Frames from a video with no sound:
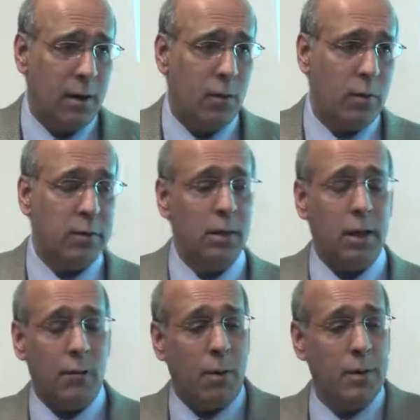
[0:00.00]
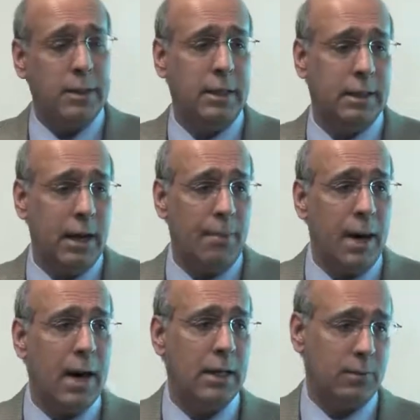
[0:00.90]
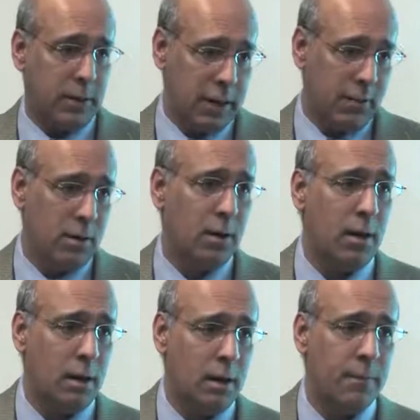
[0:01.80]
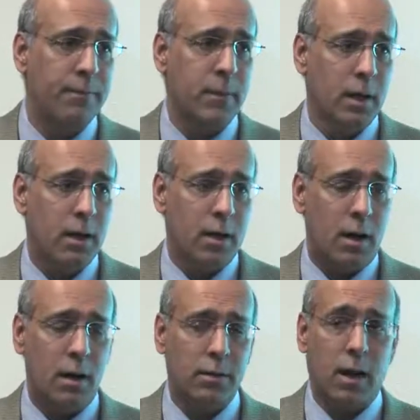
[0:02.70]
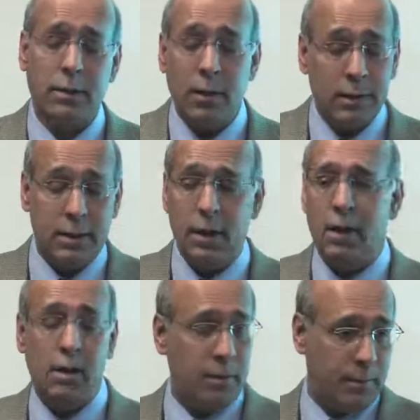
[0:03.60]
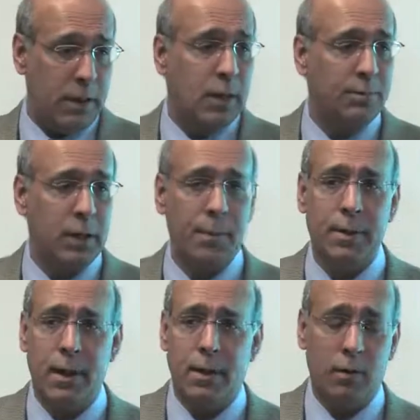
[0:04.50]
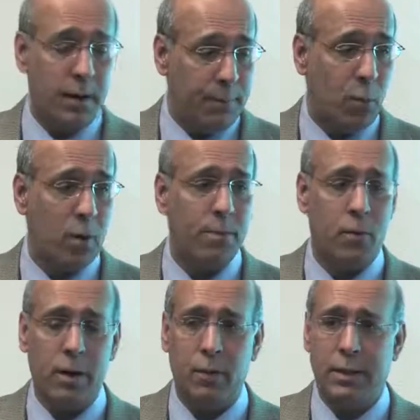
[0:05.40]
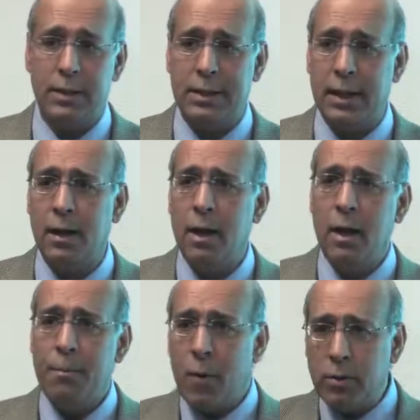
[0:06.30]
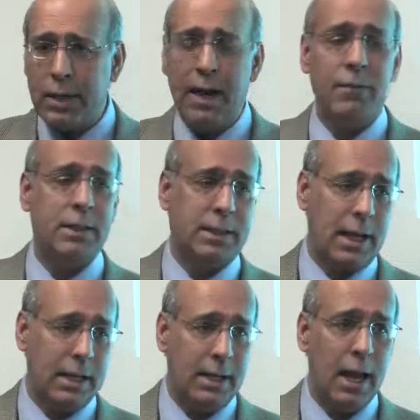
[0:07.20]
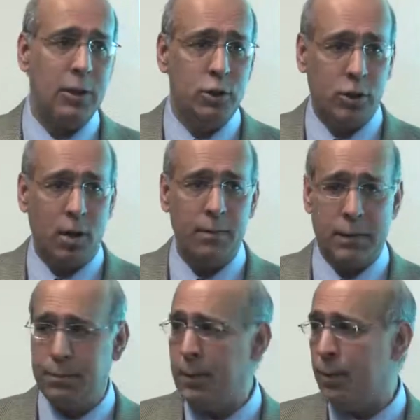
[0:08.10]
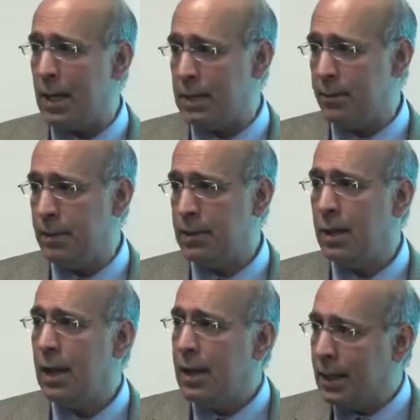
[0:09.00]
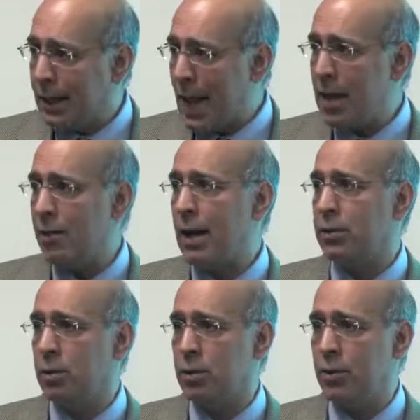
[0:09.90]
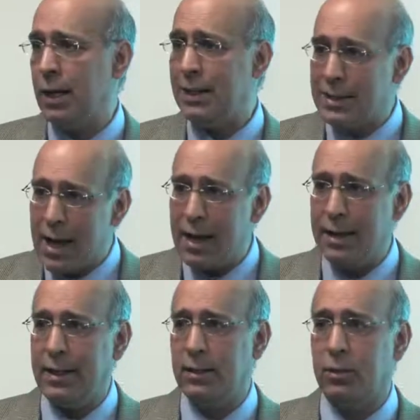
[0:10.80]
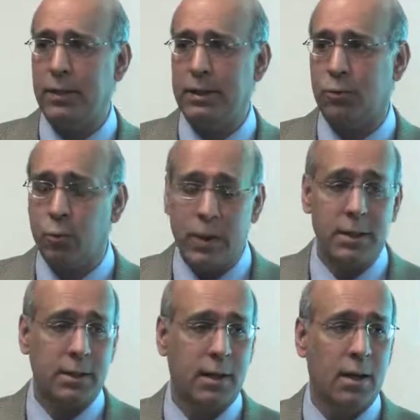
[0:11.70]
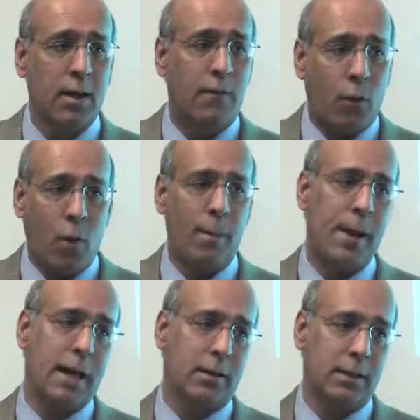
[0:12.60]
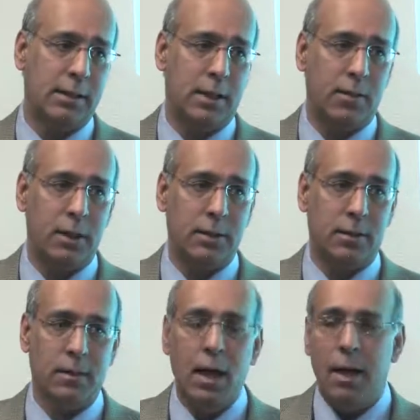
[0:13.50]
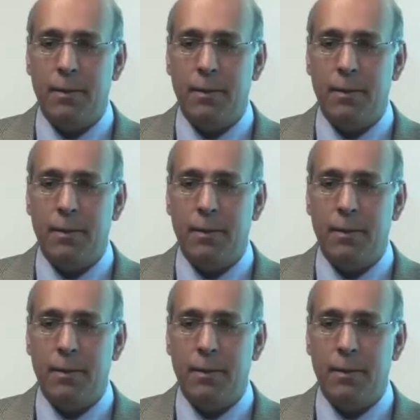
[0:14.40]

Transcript: uh, what was in their minds when they were um, uh, talking. See, uh, it does bring up another important point, which is that most every study has shown, because people ask me this, that cataract surgery is not an increased risk for macular degeneration.